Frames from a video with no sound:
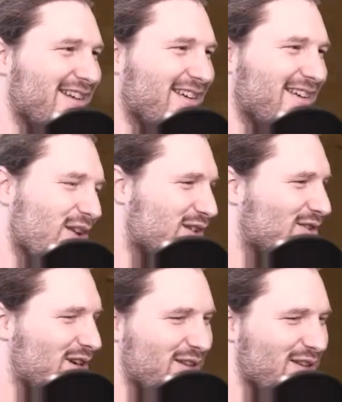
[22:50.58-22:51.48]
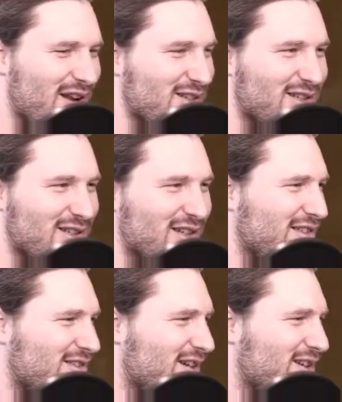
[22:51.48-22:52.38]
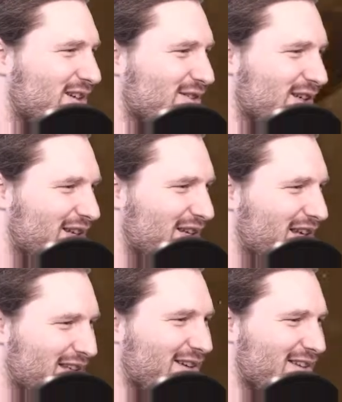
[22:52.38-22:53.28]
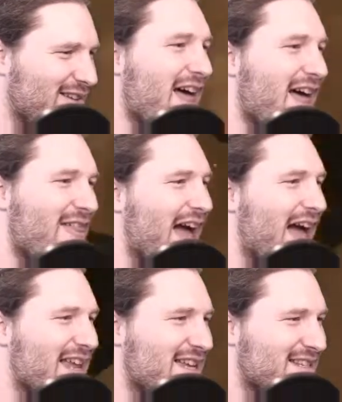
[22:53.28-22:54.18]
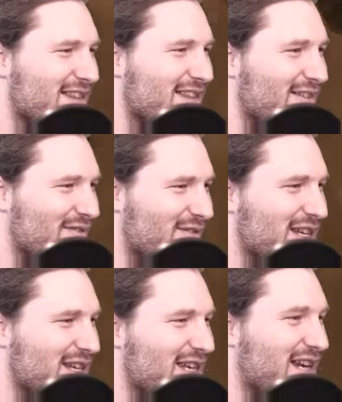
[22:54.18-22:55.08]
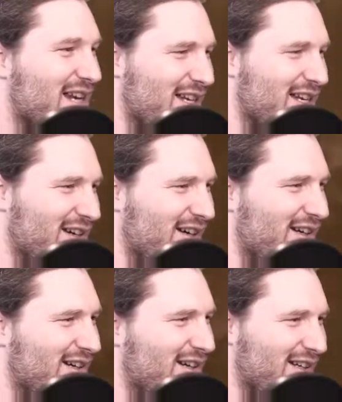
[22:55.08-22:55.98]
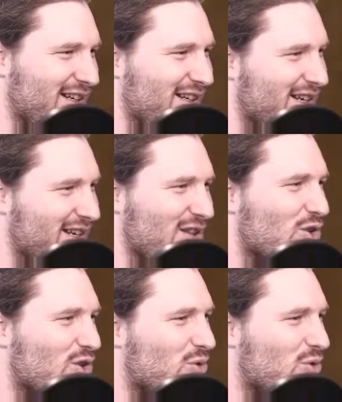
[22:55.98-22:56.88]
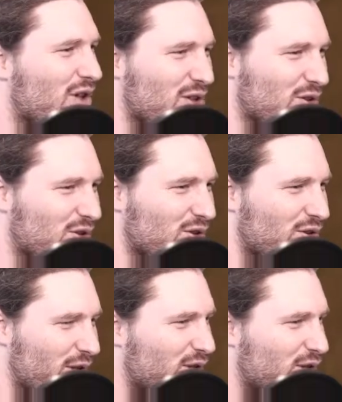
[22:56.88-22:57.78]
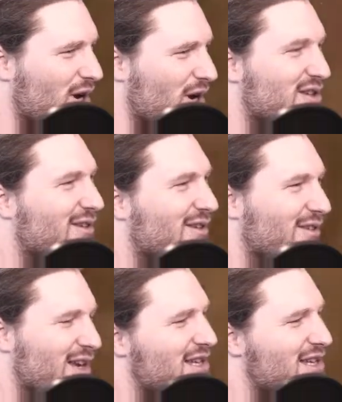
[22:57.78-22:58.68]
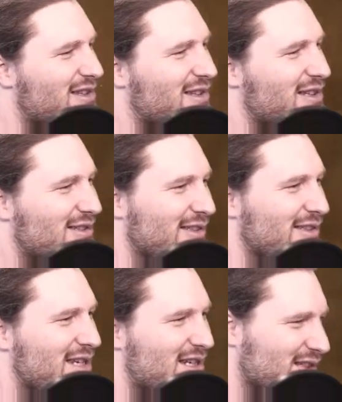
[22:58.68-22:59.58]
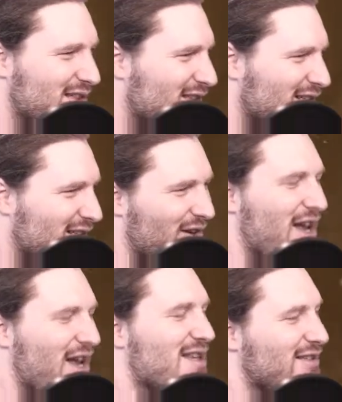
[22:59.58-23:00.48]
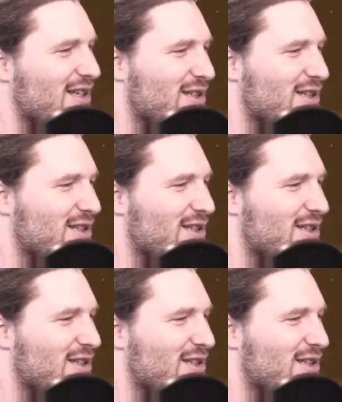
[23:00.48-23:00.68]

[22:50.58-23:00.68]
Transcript: Oh, it's creative. I can just start and create a new one. So yeah, that is the Vindicator. It looks really cool. It's quite sleek and, well, not sleek.